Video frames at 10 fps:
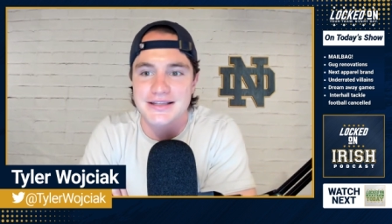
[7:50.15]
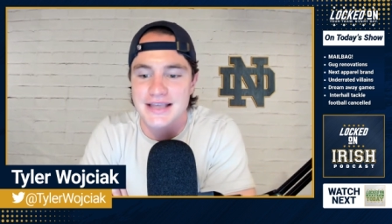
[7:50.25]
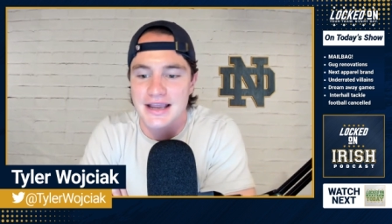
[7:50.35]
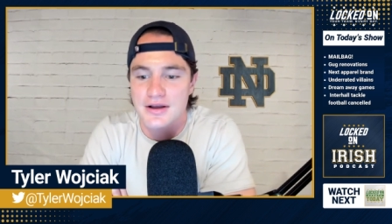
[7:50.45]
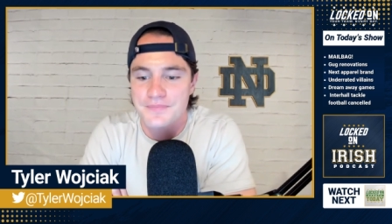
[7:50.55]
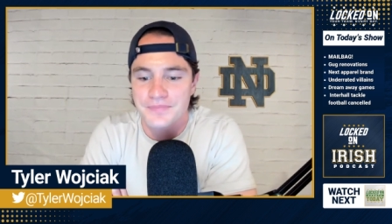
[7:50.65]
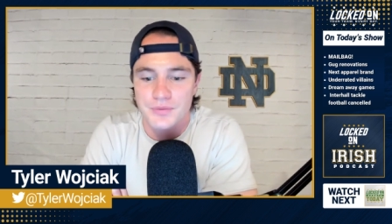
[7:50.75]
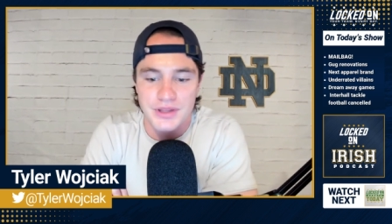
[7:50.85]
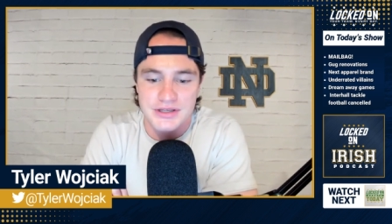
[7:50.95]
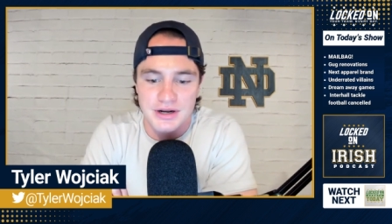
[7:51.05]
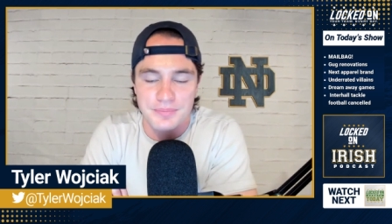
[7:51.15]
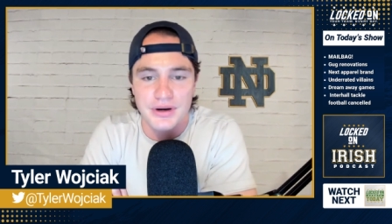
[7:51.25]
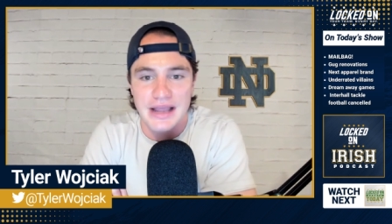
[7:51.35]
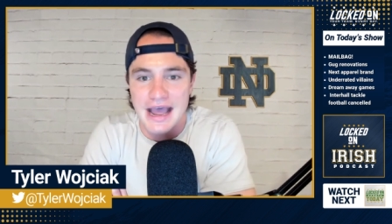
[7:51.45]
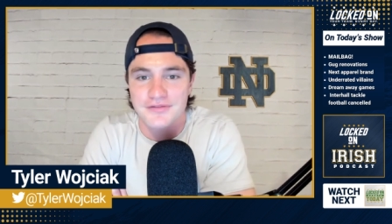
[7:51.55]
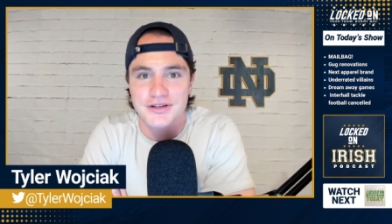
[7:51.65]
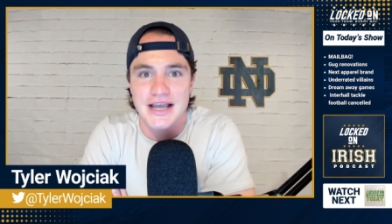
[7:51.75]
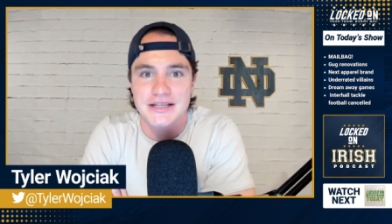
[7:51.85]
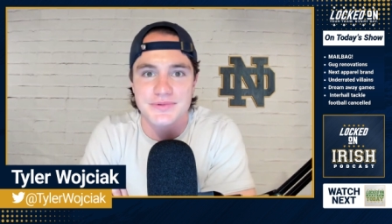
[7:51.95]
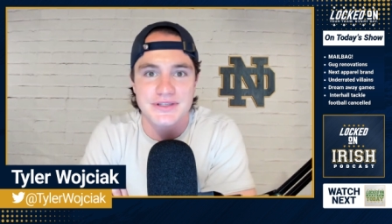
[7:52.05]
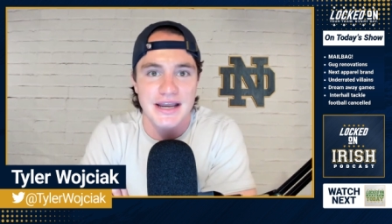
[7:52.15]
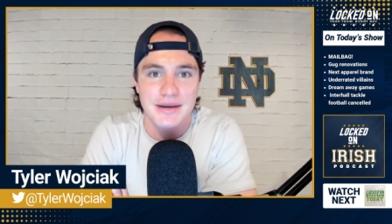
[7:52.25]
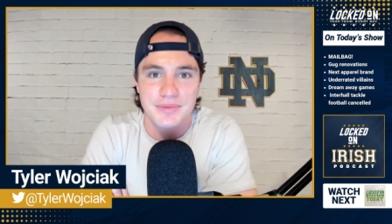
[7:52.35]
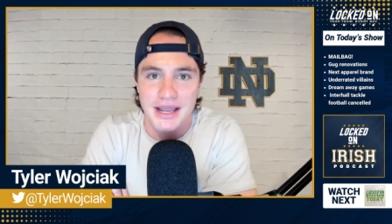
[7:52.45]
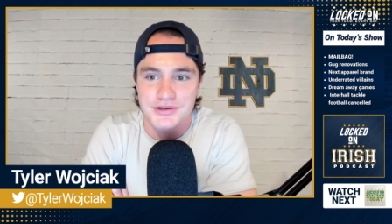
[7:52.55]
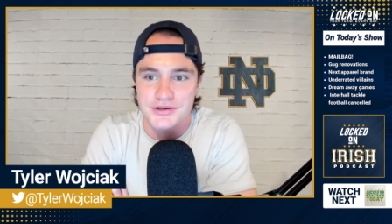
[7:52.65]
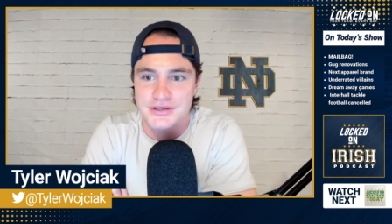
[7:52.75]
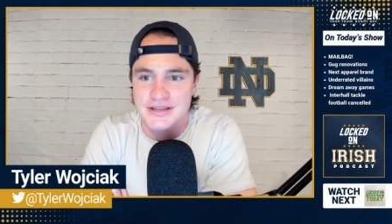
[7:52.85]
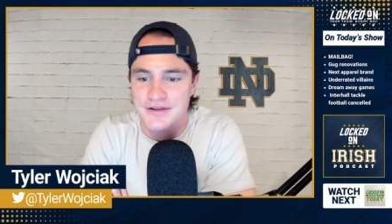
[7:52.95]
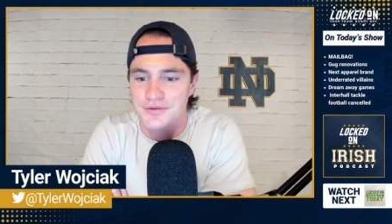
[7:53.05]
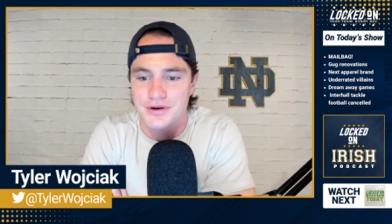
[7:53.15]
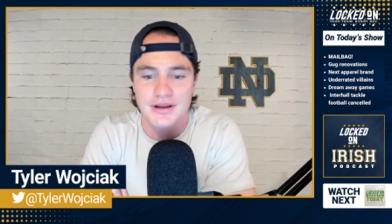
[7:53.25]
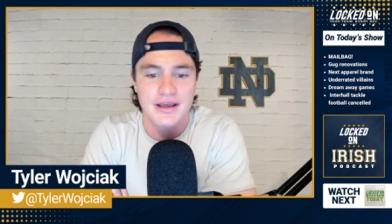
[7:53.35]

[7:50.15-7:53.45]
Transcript: It's like when they started putting advertisements on N B A jerseys, everyone